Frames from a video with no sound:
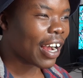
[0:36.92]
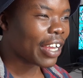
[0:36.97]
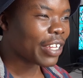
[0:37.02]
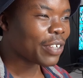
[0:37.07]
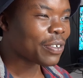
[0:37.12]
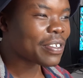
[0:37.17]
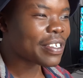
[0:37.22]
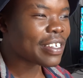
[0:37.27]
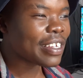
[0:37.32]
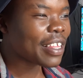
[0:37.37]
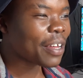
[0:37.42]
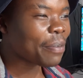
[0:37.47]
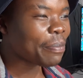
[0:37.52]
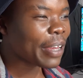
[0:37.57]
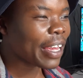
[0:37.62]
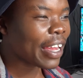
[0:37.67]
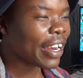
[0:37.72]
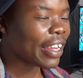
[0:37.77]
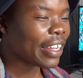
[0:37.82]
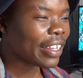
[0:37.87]
you'll see them
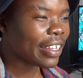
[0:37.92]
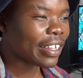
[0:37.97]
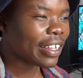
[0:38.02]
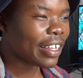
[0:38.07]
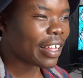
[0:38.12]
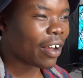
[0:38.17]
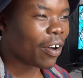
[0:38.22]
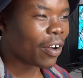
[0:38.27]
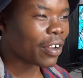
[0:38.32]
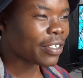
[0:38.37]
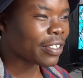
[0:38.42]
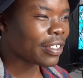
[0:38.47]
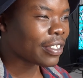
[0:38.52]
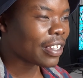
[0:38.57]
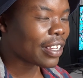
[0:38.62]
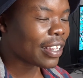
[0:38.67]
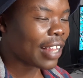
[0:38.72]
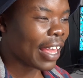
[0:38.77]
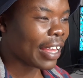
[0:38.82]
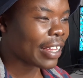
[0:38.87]
getting on,
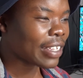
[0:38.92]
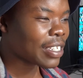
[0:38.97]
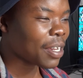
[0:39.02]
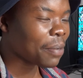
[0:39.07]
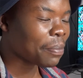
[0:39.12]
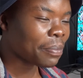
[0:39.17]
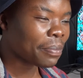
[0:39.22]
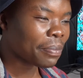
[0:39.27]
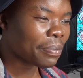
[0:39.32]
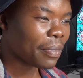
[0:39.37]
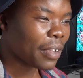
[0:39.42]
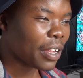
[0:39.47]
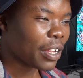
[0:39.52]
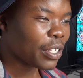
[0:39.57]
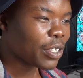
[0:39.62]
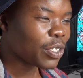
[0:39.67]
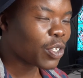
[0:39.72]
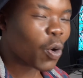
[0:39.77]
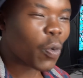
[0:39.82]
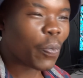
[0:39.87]
like, some
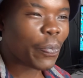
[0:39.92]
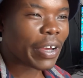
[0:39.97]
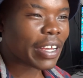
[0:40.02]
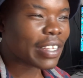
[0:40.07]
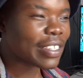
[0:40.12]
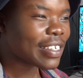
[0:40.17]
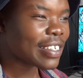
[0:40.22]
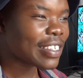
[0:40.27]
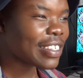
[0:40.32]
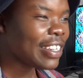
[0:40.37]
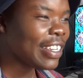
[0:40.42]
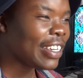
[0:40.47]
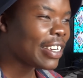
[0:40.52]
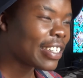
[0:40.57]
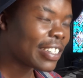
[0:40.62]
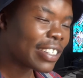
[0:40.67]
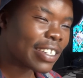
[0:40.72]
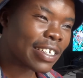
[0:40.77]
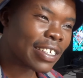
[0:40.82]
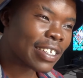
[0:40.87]
dope-ass
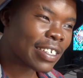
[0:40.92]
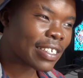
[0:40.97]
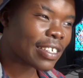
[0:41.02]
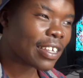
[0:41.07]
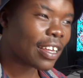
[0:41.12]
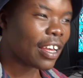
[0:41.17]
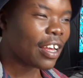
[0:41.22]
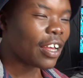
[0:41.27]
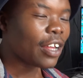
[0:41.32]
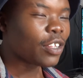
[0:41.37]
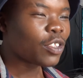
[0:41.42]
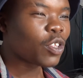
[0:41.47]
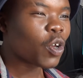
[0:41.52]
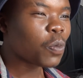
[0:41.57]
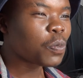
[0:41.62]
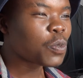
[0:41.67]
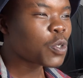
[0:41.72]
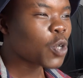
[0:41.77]
sneakers, dope